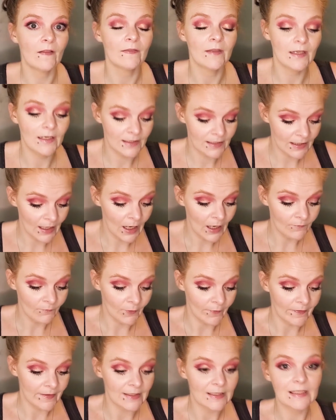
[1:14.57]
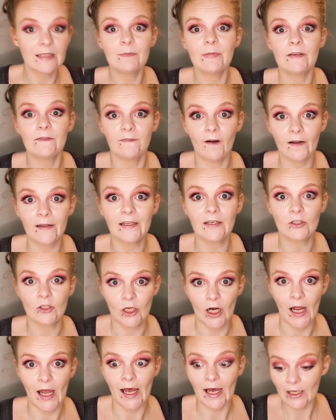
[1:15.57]
this for this to be fucking
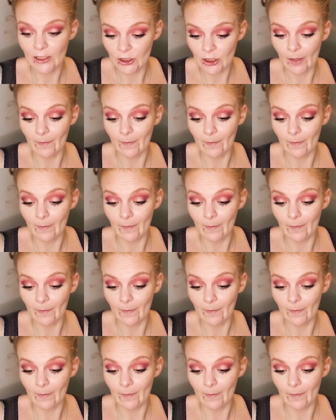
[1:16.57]
trash,